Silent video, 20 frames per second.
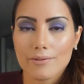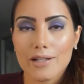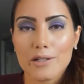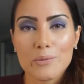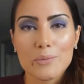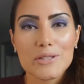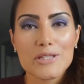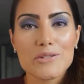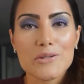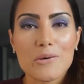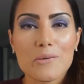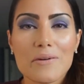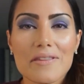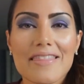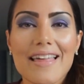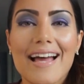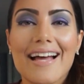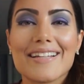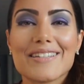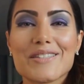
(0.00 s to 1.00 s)
Why don't we start with
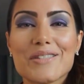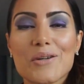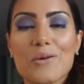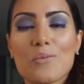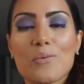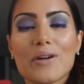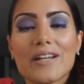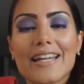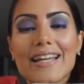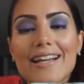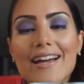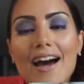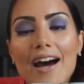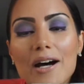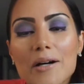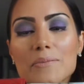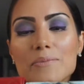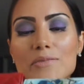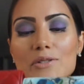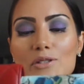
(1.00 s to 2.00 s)
that? So when it
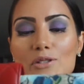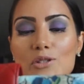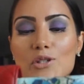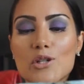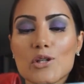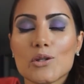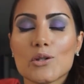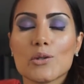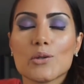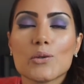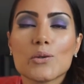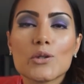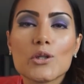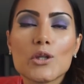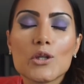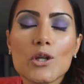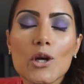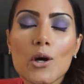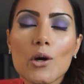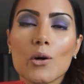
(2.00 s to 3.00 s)
comes to,
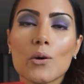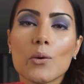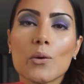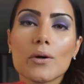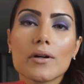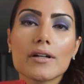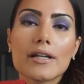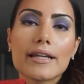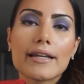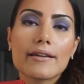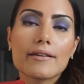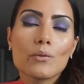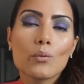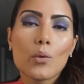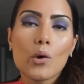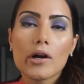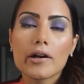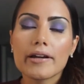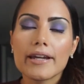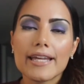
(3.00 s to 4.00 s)
you know,
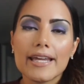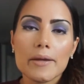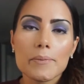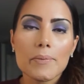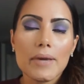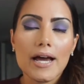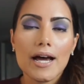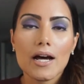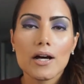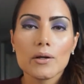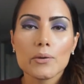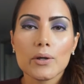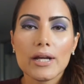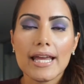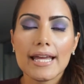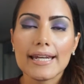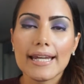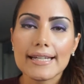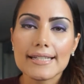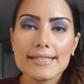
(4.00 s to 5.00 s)
worrying about,
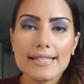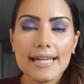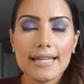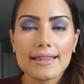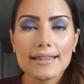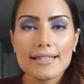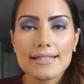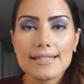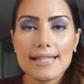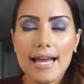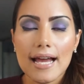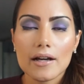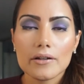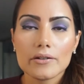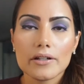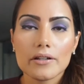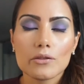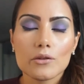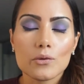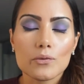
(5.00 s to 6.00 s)
can I take this
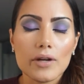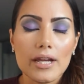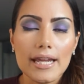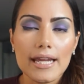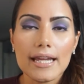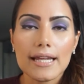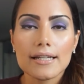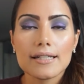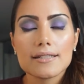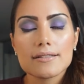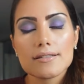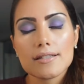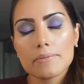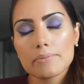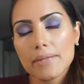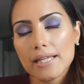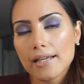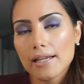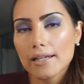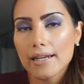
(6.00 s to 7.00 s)
out in the rain? Is
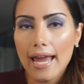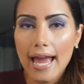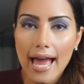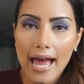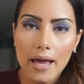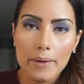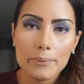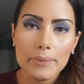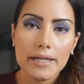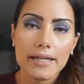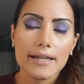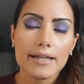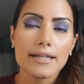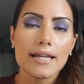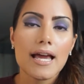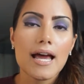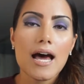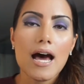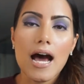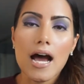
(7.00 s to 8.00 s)
something gonna happen?
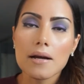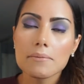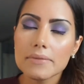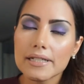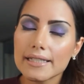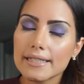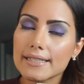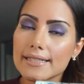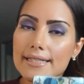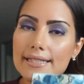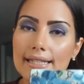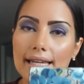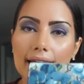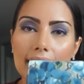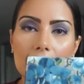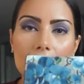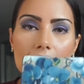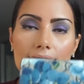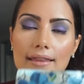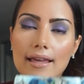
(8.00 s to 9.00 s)
I'm gonna
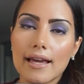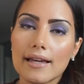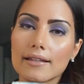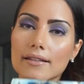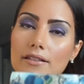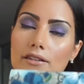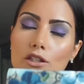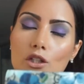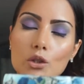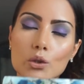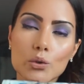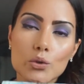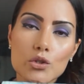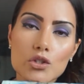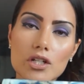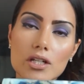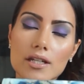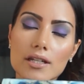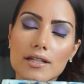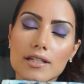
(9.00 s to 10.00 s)
say that the
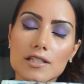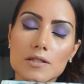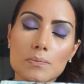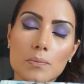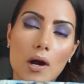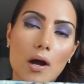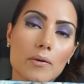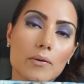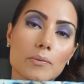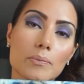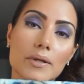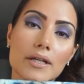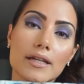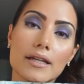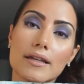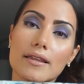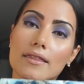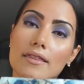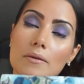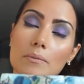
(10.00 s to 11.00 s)
Gucci is
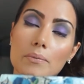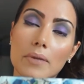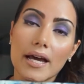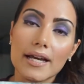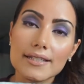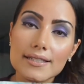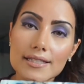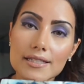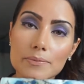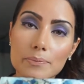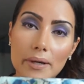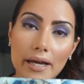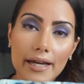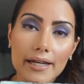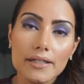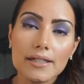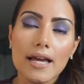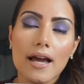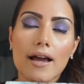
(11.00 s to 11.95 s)
probably the best bet.